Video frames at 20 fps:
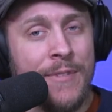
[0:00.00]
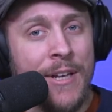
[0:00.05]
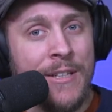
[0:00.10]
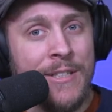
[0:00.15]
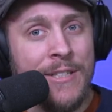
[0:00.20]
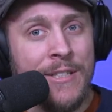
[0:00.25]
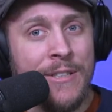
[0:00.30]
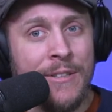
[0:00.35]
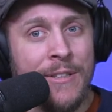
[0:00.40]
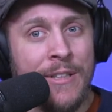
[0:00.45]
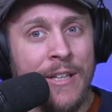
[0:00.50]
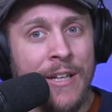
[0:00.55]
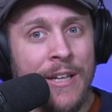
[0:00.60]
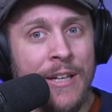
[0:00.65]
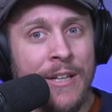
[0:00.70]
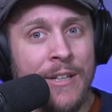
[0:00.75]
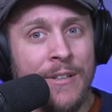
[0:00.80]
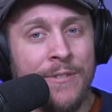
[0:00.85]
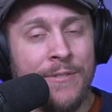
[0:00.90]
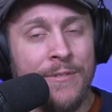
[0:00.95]
until
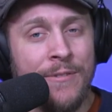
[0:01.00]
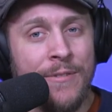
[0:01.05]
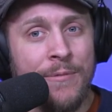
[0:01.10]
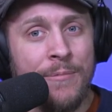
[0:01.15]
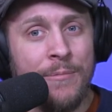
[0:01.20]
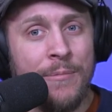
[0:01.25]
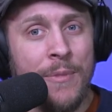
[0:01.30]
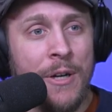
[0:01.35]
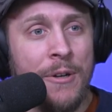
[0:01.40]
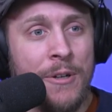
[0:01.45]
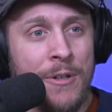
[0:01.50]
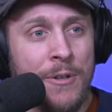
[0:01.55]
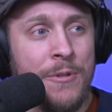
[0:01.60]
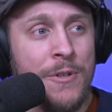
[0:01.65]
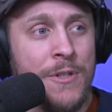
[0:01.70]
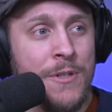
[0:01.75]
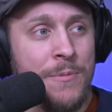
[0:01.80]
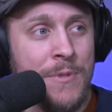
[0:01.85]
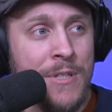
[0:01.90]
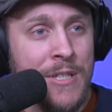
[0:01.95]
then, Merry
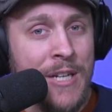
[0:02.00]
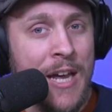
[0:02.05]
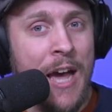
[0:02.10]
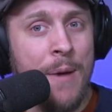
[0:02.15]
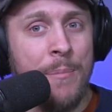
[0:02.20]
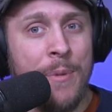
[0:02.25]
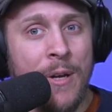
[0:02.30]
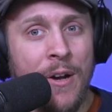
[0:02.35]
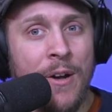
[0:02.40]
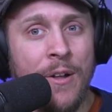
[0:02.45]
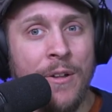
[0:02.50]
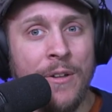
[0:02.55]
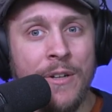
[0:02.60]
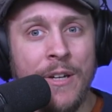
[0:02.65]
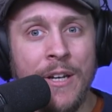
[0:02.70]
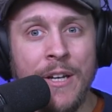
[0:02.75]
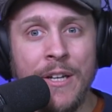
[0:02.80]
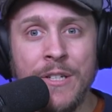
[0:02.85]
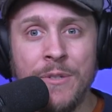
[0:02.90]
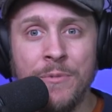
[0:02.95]
Christmas, Happy
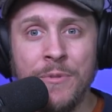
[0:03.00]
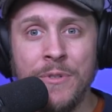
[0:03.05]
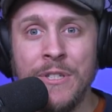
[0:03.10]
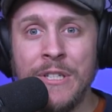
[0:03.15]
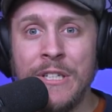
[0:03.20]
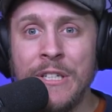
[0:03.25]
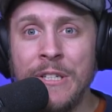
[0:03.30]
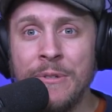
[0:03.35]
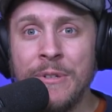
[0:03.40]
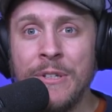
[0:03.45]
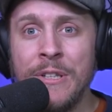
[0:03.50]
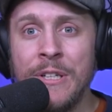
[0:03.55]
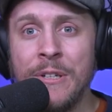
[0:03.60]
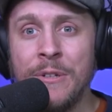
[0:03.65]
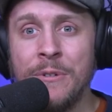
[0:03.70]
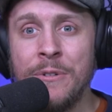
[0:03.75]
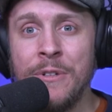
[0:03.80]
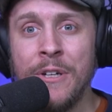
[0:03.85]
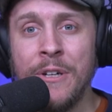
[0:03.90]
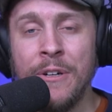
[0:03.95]
Holidays. We'll see you in the
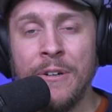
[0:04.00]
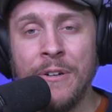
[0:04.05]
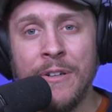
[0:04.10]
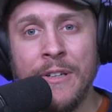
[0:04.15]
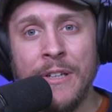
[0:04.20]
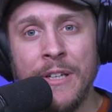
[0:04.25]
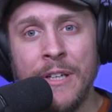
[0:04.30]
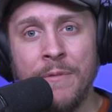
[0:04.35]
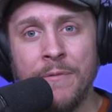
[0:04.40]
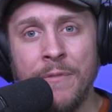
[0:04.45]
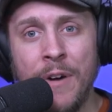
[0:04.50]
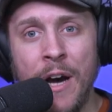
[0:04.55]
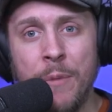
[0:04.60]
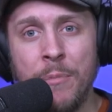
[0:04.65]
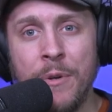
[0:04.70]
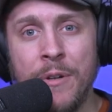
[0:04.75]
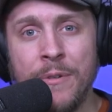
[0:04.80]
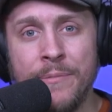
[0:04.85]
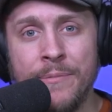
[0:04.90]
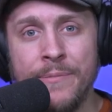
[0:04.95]
new year. Keep
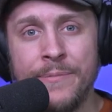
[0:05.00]
vibing.